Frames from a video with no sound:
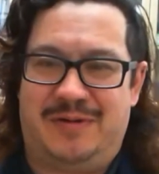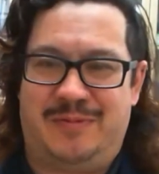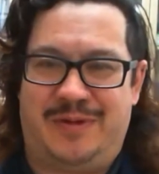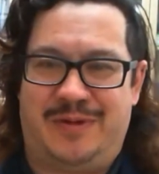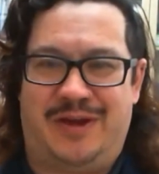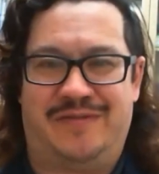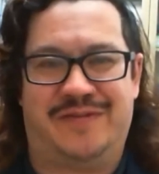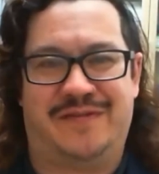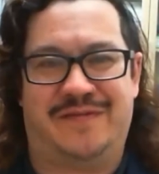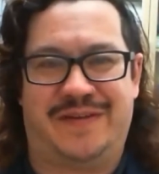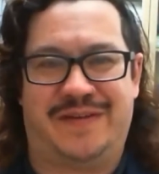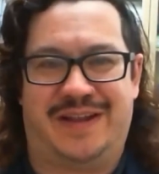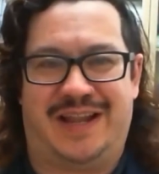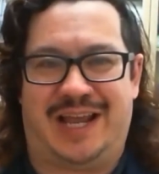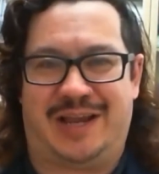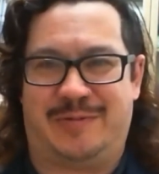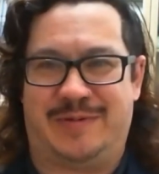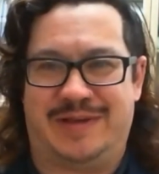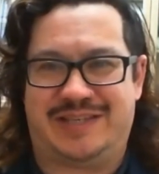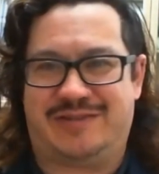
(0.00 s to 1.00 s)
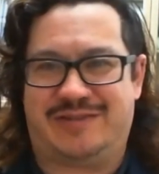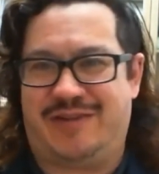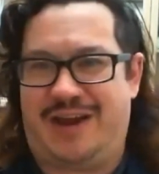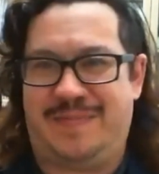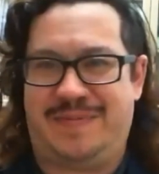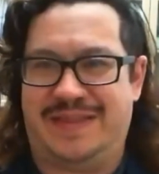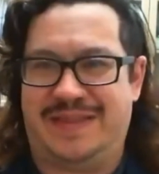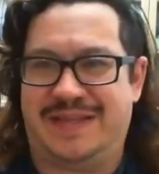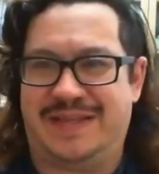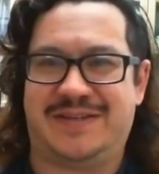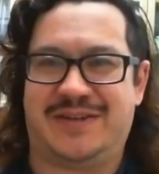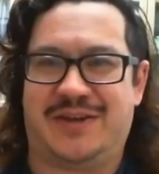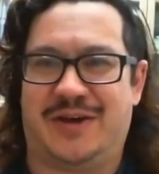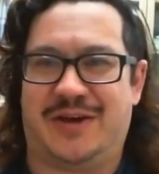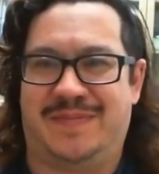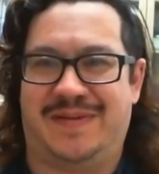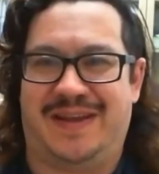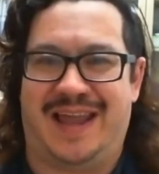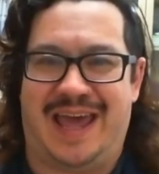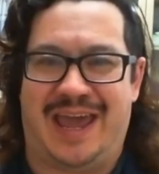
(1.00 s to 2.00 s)
we often feel like we're scraping the
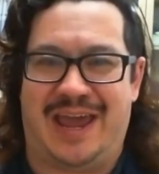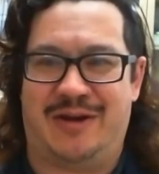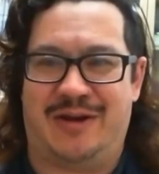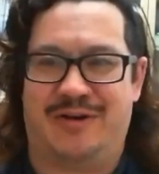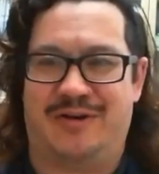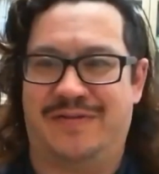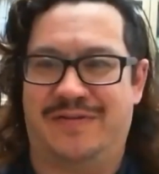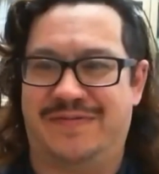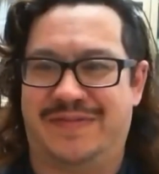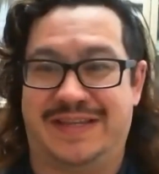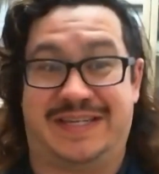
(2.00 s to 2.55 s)
top layer of